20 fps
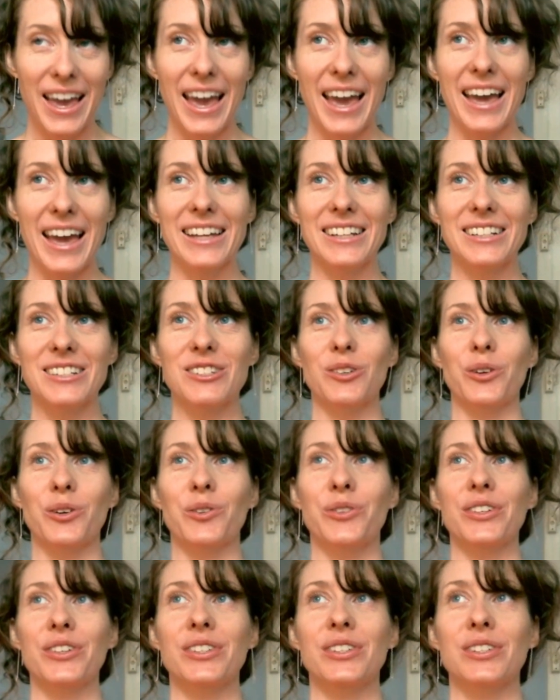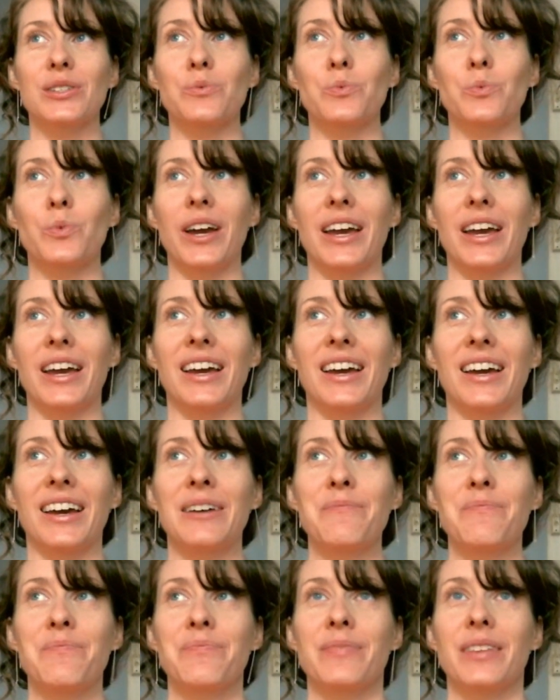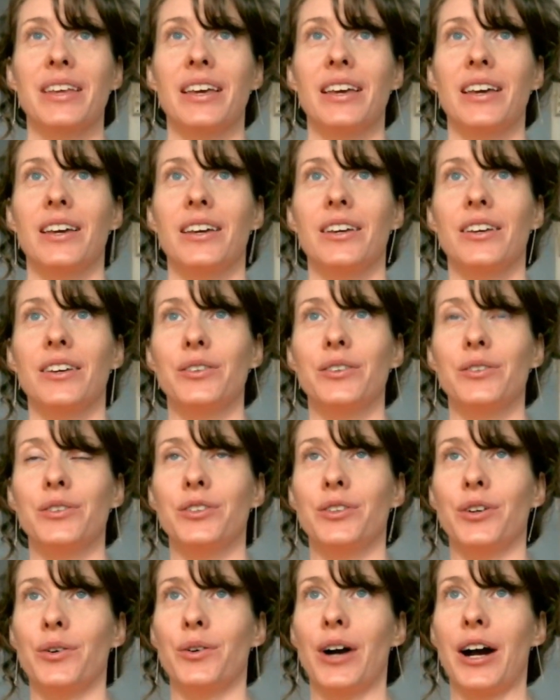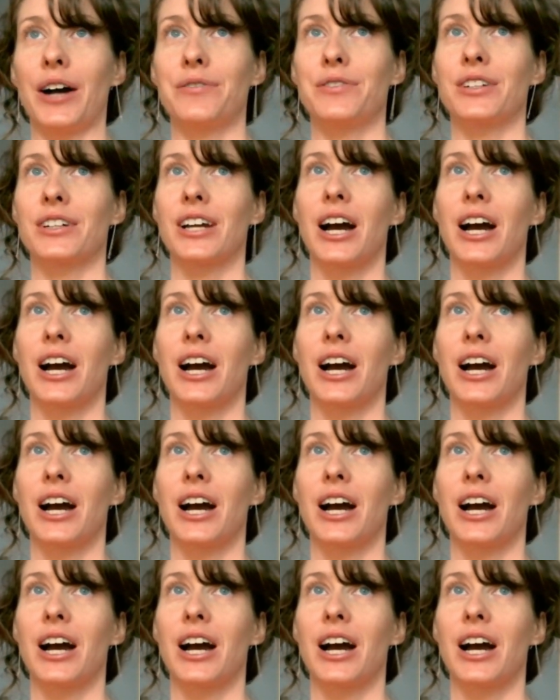And so this is where, after